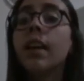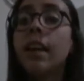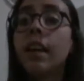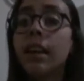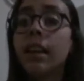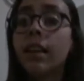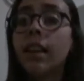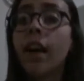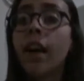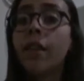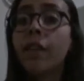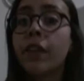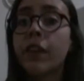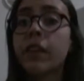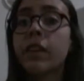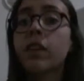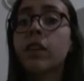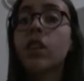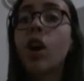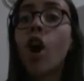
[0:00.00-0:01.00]
it
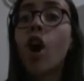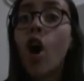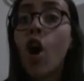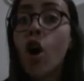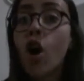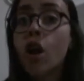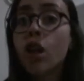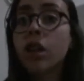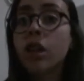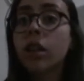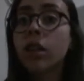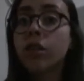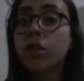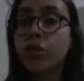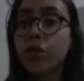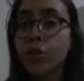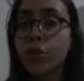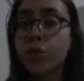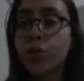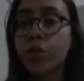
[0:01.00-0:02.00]
affected all
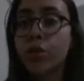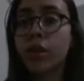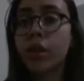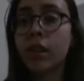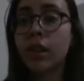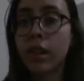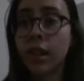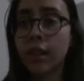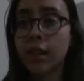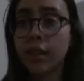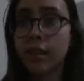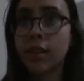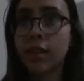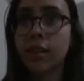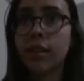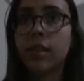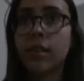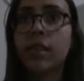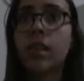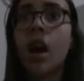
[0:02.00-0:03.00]
social
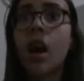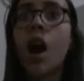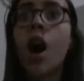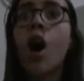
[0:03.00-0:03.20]
classes.